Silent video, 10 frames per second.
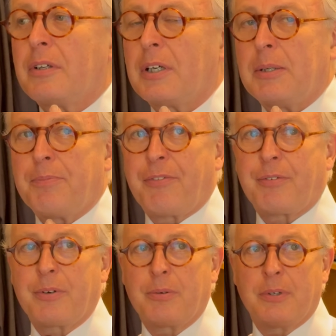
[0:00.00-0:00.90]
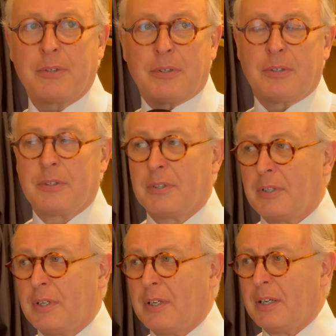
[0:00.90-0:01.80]
up through
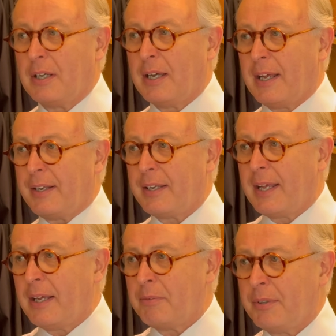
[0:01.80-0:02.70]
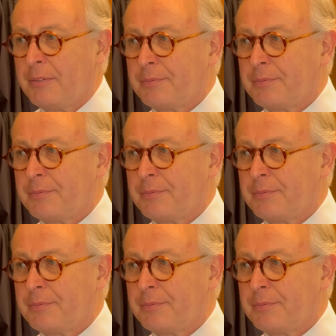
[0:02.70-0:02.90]
and down.